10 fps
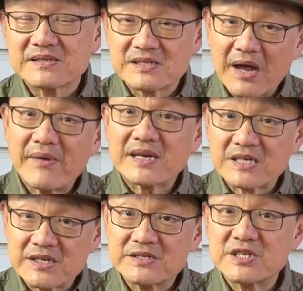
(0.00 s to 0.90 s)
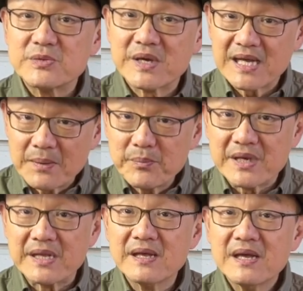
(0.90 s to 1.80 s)
direct to consumer
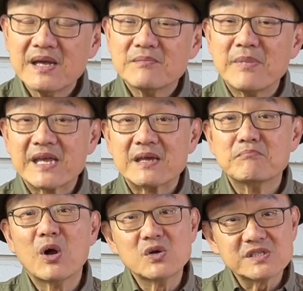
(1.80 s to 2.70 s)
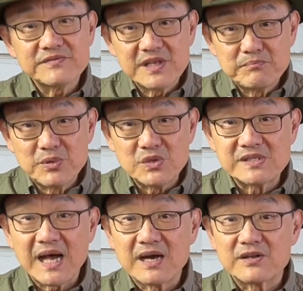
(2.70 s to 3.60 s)
company, making most of their
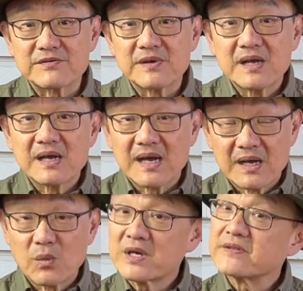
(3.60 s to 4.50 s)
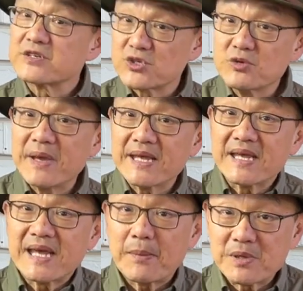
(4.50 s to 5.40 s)
boots out of uh, one of the shoemaking
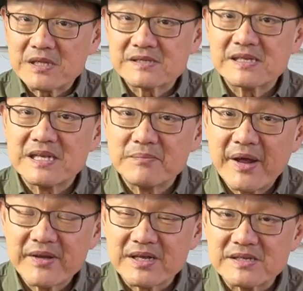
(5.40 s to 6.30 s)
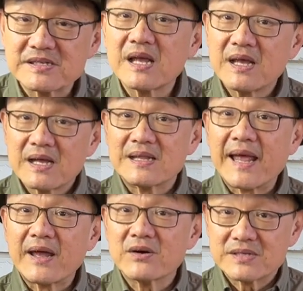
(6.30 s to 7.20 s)
capitals in the Americas,
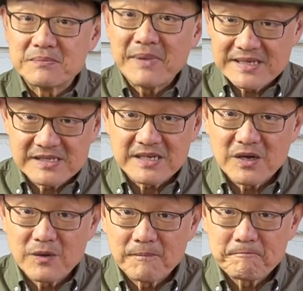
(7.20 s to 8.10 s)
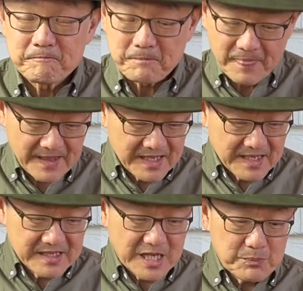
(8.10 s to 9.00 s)
Leon in Mexico.
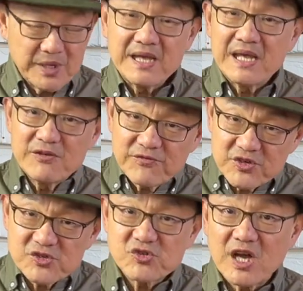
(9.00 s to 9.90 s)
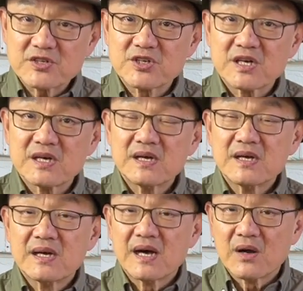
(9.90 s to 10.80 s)
Keeping infrastructure,
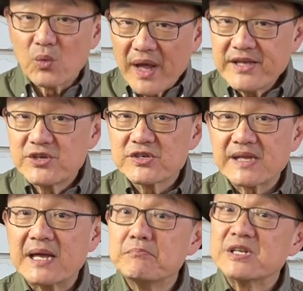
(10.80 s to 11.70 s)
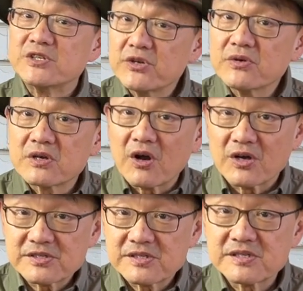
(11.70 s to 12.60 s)
uh, wages, and material
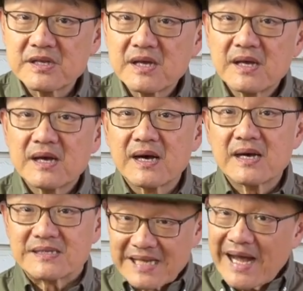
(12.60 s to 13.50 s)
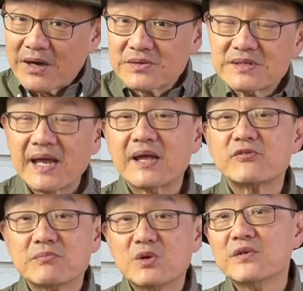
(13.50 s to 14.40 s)
costs uh, down and
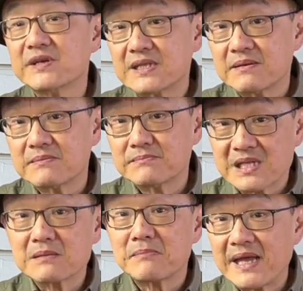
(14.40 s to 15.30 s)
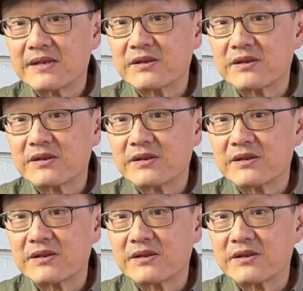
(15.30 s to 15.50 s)
removing the middlemen